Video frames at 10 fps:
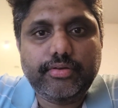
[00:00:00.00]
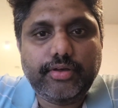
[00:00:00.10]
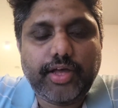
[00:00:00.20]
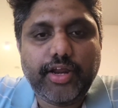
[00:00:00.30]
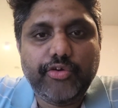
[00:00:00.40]

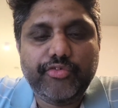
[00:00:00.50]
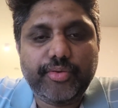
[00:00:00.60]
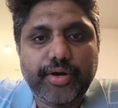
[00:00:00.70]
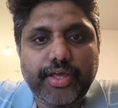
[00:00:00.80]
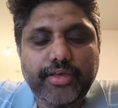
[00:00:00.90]
Hello
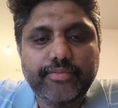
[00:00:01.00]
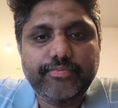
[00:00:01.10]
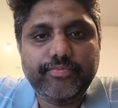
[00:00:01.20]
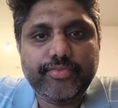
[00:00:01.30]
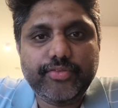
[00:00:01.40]
everybody,
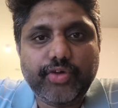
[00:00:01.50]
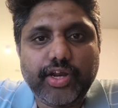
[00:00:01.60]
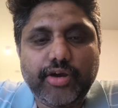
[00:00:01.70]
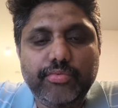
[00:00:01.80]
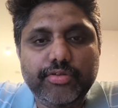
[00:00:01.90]

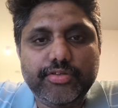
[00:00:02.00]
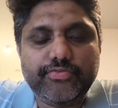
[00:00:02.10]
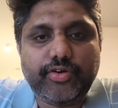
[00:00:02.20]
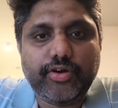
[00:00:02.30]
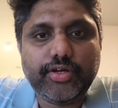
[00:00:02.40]
welcome to this
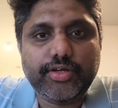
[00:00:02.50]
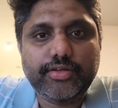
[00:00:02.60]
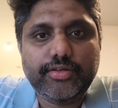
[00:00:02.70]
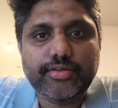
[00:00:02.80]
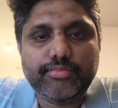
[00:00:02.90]
vlog.
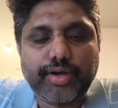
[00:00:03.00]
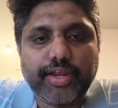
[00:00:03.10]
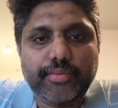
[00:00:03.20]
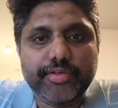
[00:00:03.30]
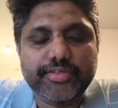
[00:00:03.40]
My
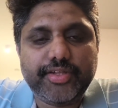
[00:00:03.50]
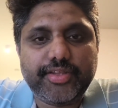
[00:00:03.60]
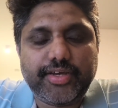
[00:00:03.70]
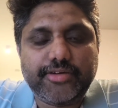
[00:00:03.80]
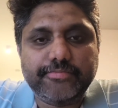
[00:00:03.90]
name is
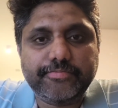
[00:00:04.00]
Satya.